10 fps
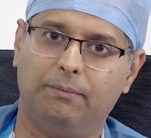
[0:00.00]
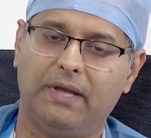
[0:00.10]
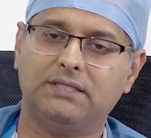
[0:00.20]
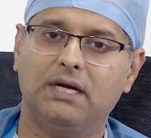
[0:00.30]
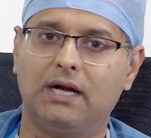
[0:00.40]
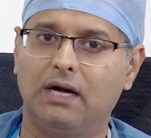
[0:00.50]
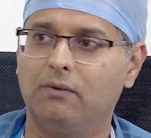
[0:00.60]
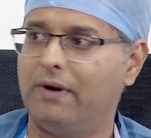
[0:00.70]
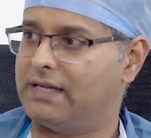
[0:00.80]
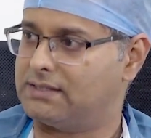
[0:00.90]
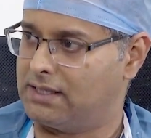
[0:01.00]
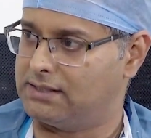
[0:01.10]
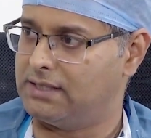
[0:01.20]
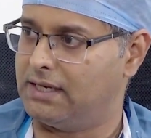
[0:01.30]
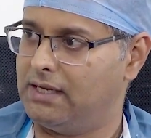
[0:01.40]
the patient underwent a
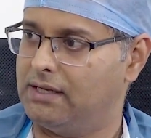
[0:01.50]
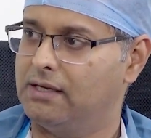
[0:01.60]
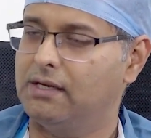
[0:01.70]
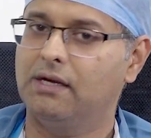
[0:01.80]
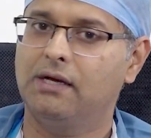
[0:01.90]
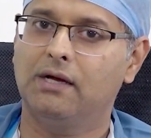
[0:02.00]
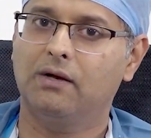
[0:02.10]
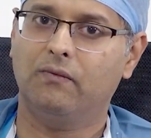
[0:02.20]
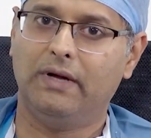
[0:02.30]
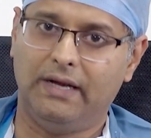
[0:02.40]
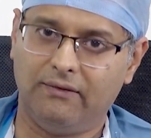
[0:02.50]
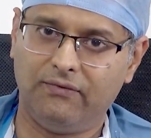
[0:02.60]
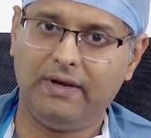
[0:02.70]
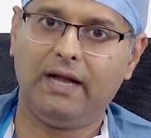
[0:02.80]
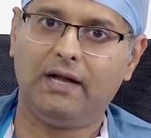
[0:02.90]
surgery, we
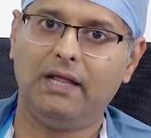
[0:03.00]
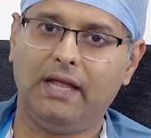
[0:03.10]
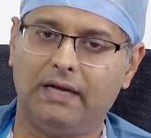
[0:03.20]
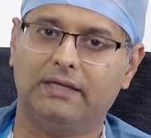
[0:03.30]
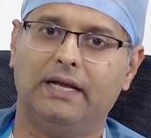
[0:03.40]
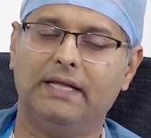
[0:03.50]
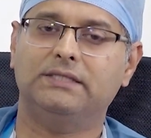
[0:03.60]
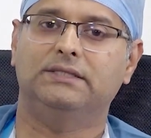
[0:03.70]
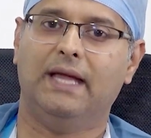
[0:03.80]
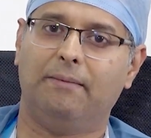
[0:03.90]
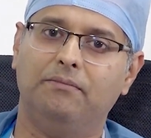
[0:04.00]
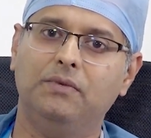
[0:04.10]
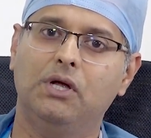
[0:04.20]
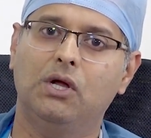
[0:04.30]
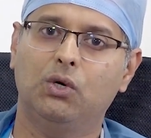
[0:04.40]
definitely encourage
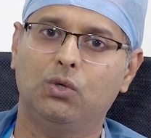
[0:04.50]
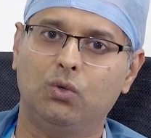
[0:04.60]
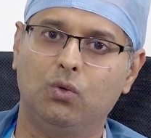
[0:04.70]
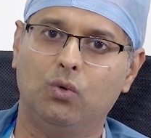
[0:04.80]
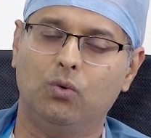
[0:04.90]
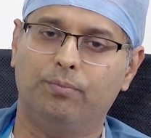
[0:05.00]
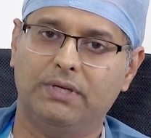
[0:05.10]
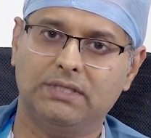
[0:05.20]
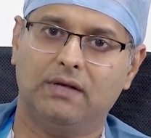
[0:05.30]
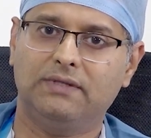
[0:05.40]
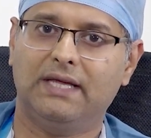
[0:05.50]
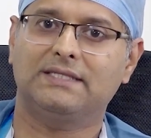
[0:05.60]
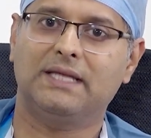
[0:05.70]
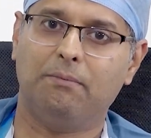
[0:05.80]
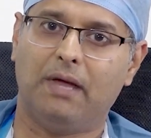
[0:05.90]
them to preserve
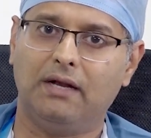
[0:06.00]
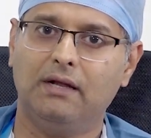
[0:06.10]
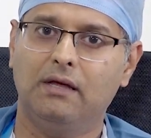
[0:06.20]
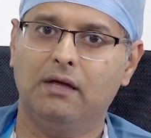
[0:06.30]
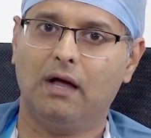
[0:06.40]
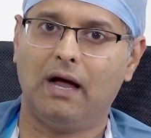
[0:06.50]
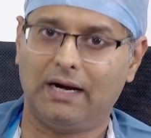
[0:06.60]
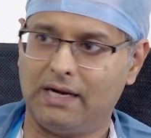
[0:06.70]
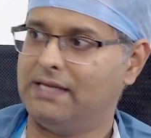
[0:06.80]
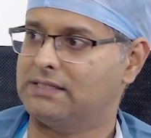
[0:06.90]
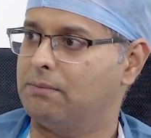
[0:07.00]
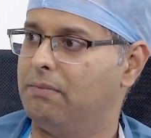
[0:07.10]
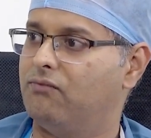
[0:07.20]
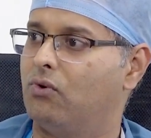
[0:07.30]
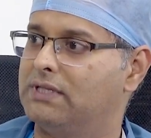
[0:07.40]
their semen at
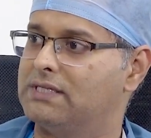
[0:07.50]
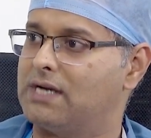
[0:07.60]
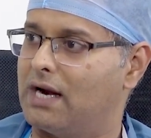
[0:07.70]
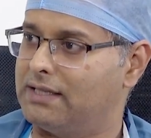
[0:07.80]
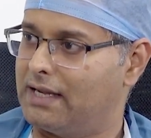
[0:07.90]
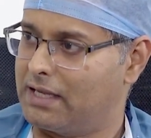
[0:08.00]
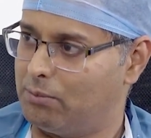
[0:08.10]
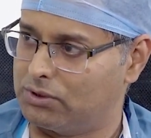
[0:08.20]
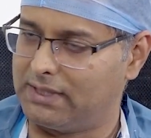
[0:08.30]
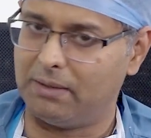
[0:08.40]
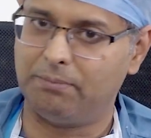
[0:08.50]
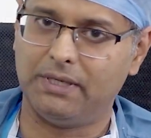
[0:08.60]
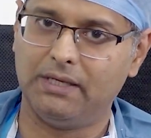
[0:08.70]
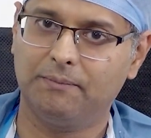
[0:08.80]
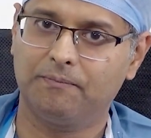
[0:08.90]
least before they start their
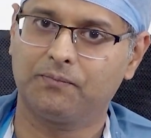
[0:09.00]
chemotherapy.